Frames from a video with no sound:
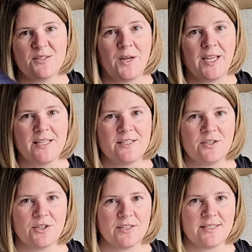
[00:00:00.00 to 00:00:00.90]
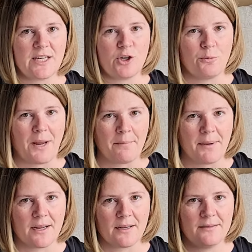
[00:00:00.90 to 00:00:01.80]
Way easier to stick in your
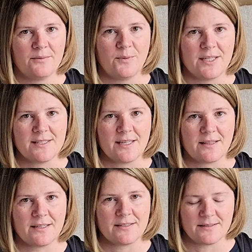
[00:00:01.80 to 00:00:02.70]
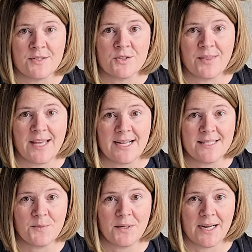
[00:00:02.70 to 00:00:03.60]
backpack when it's like this. So
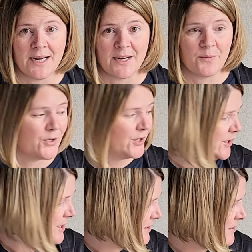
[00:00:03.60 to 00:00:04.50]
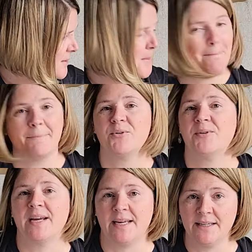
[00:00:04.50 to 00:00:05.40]
that's what I would
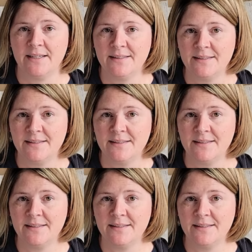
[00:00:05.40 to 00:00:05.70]
bring.